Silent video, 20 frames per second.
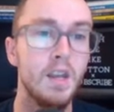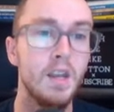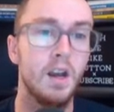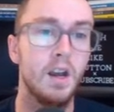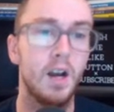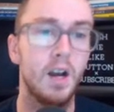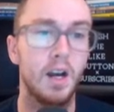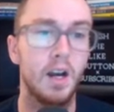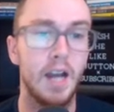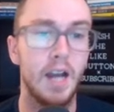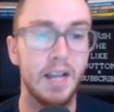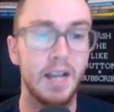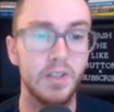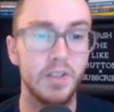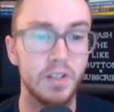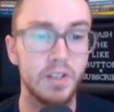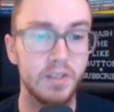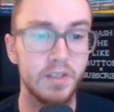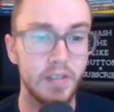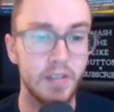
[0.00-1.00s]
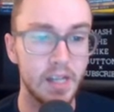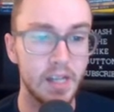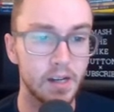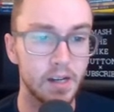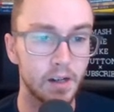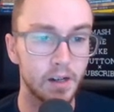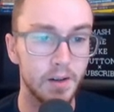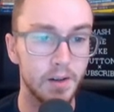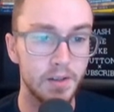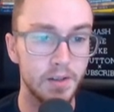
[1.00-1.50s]
uh, as you can see
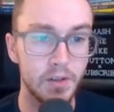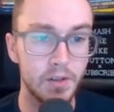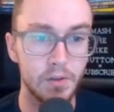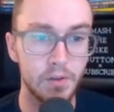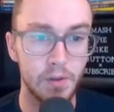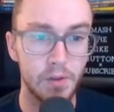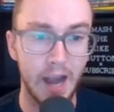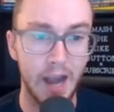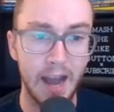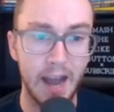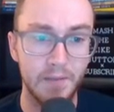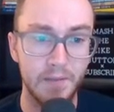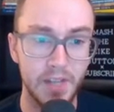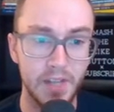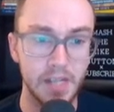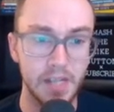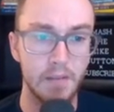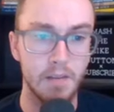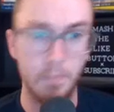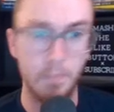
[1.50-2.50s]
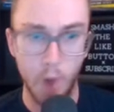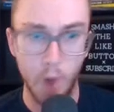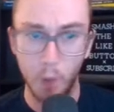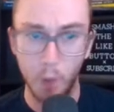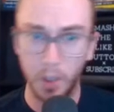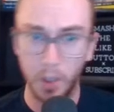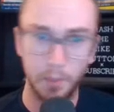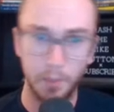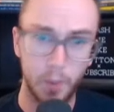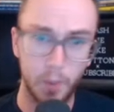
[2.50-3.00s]
here you have the
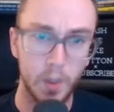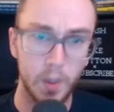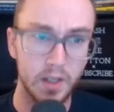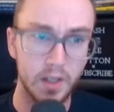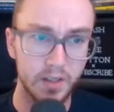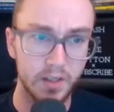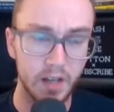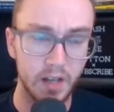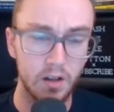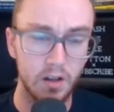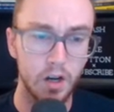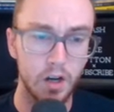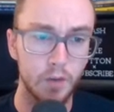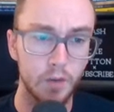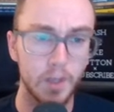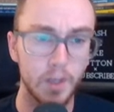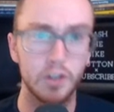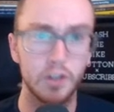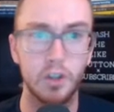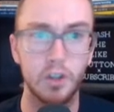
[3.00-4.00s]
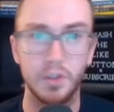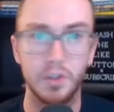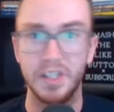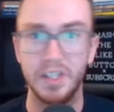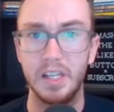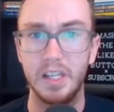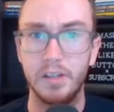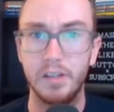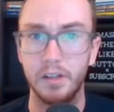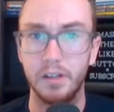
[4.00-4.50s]
mobile point of sale hardware so it's
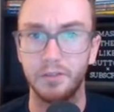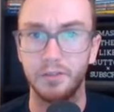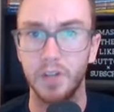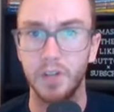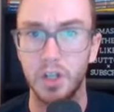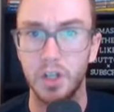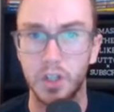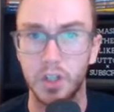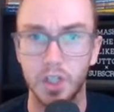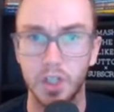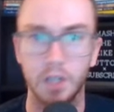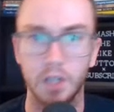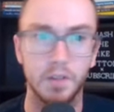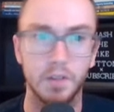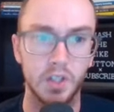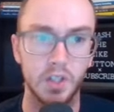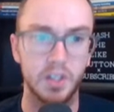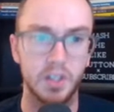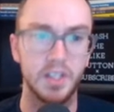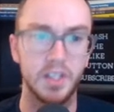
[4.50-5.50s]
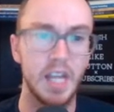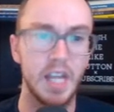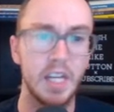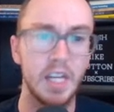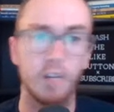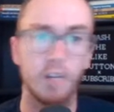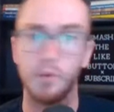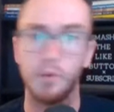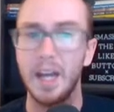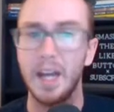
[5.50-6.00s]
easy for your servers to take
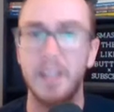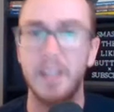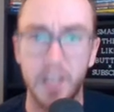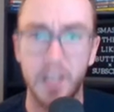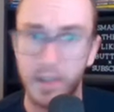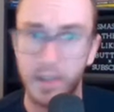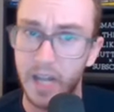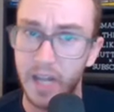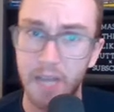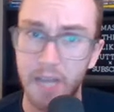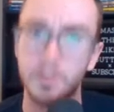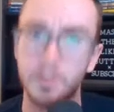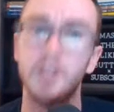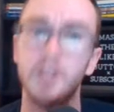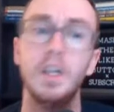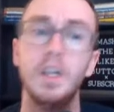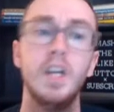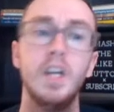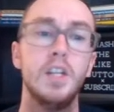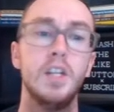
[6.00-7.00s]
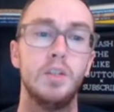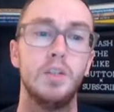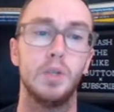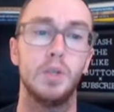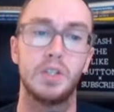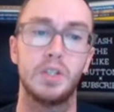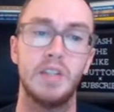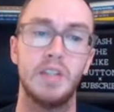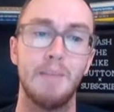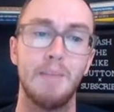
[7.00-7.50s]
it right to the table to
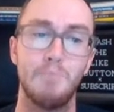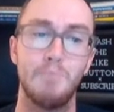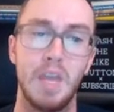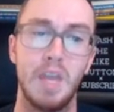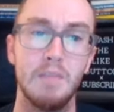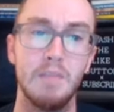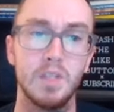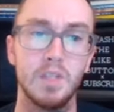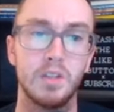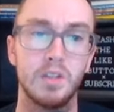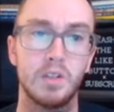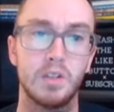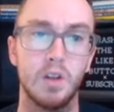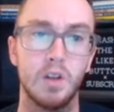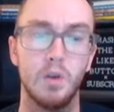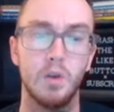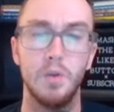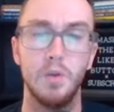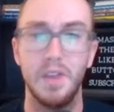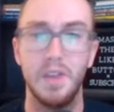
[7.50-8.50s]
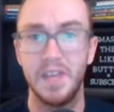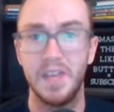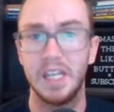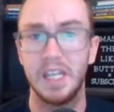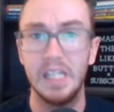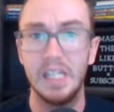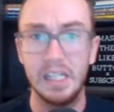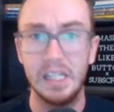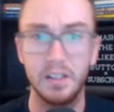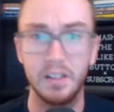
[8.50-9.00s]
accept payments so that they
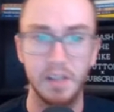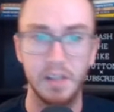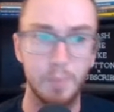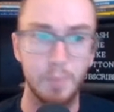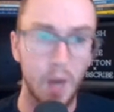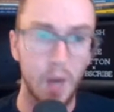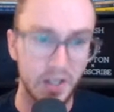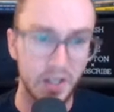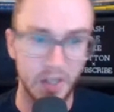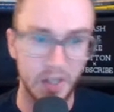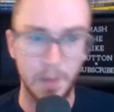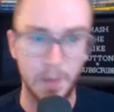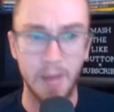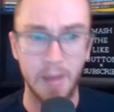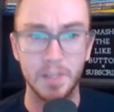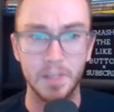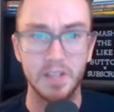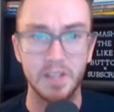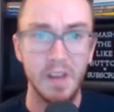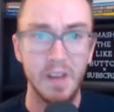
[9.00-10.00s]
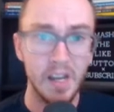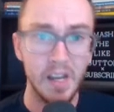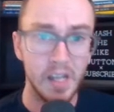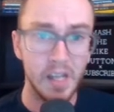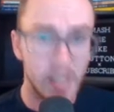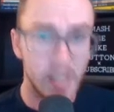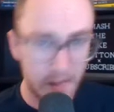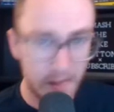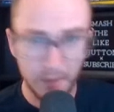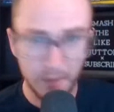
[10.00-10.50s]
can easily process payments
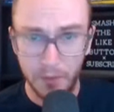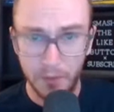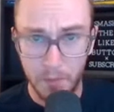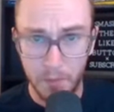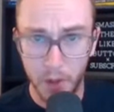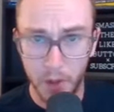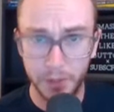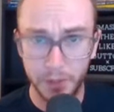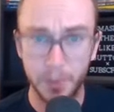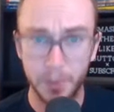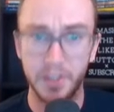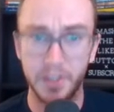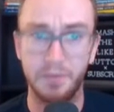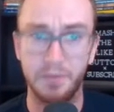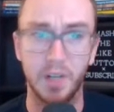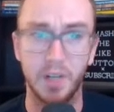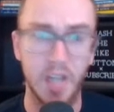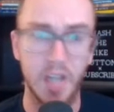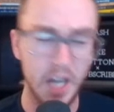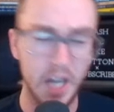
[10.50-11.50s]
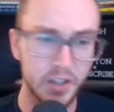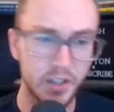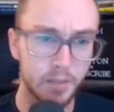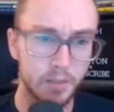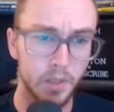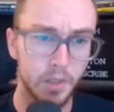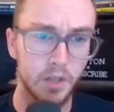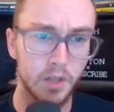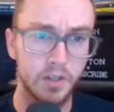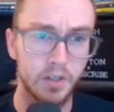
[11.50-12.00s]
even for multiple different
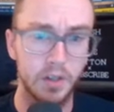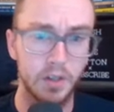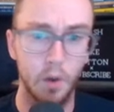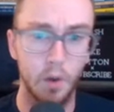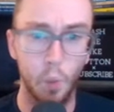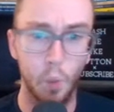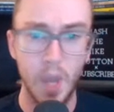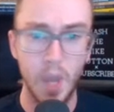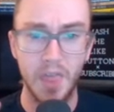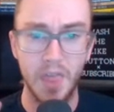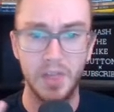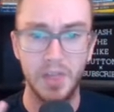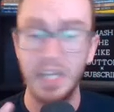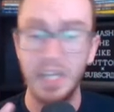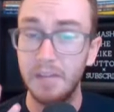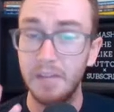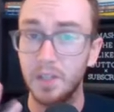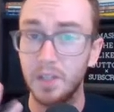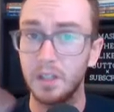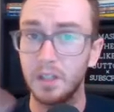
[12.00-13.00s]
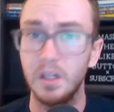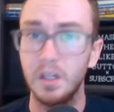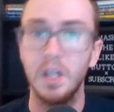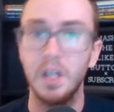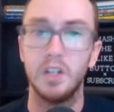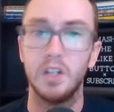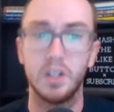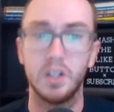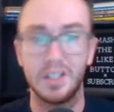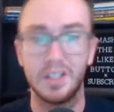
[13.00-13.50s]
customers with even
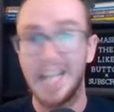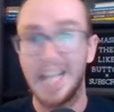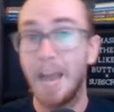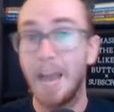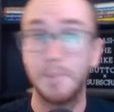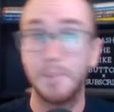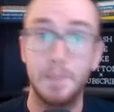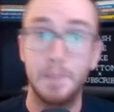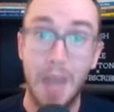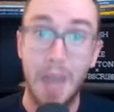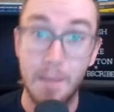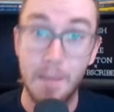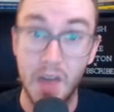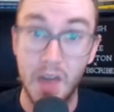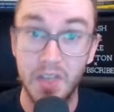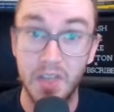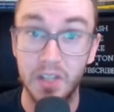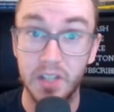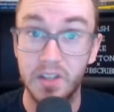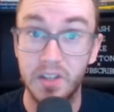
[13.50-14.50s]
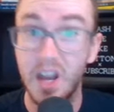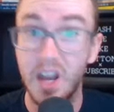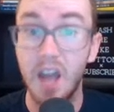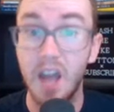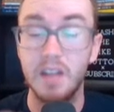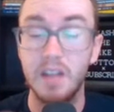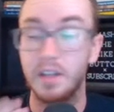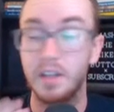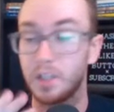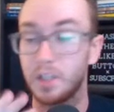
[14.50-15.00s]
just tap to pay methods
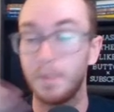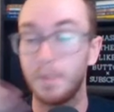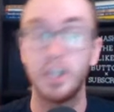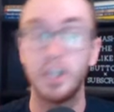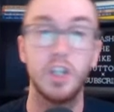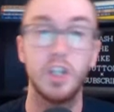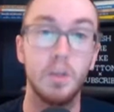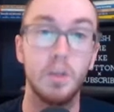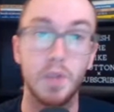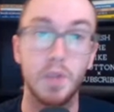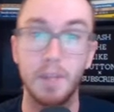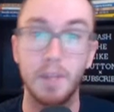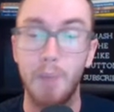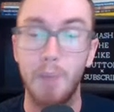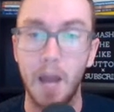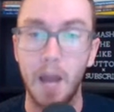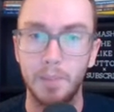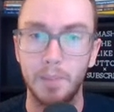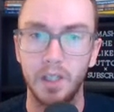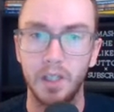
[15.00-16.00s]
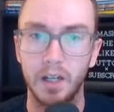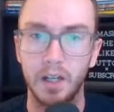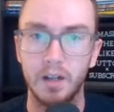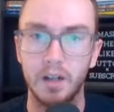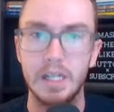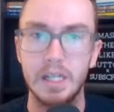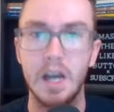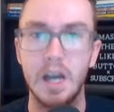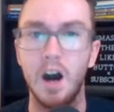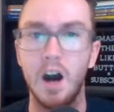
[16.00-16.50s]
not, especially with the
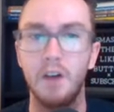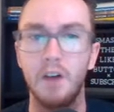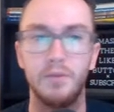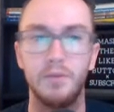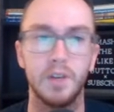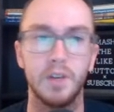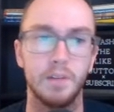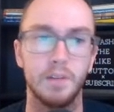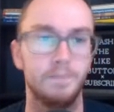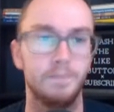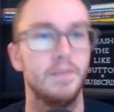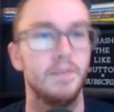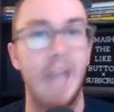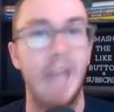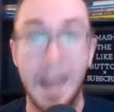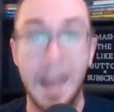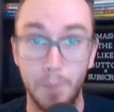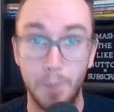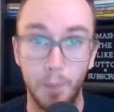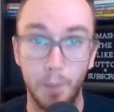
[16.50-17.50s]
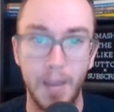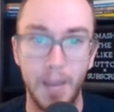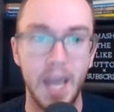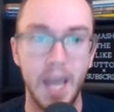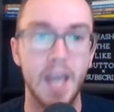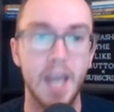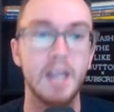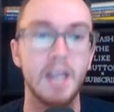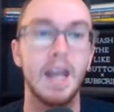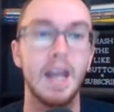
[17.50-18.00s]
popularity of Apple Pay,